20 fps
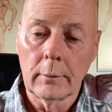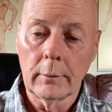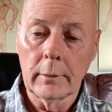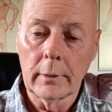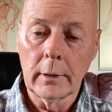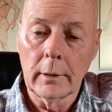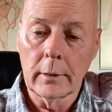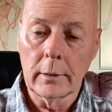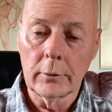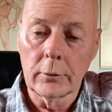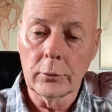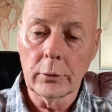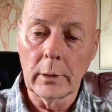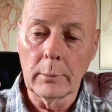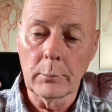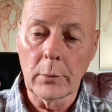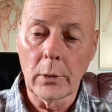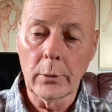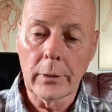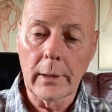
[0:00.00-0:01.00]
You can
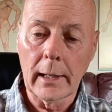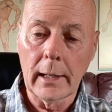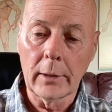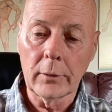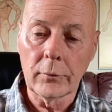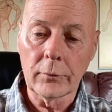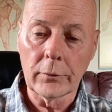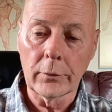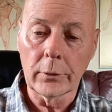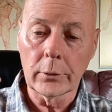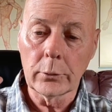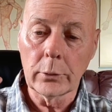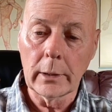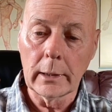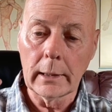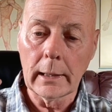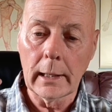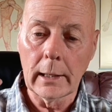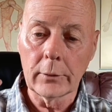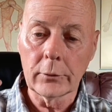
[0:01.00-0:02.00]
treat both hands for the
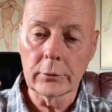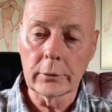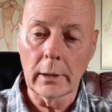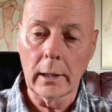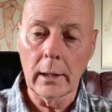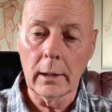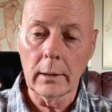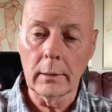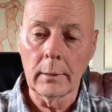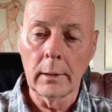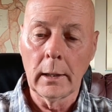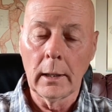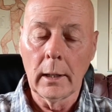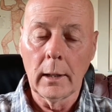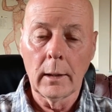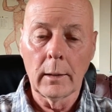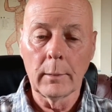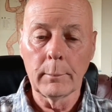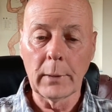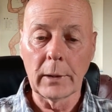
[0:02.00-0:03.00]
Korean hand style,
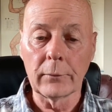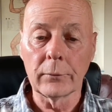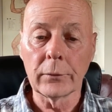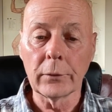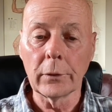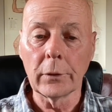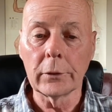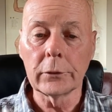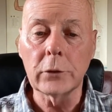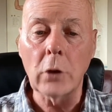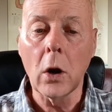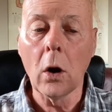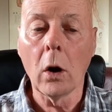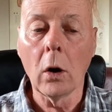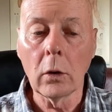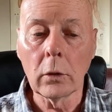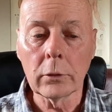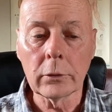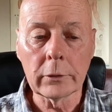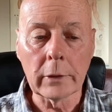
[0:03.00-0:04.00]
but for the
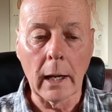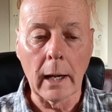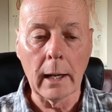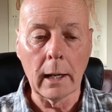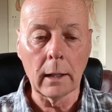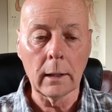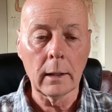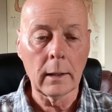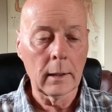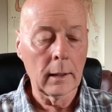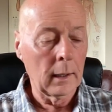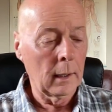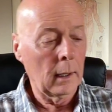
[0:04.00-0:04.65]
Tong style,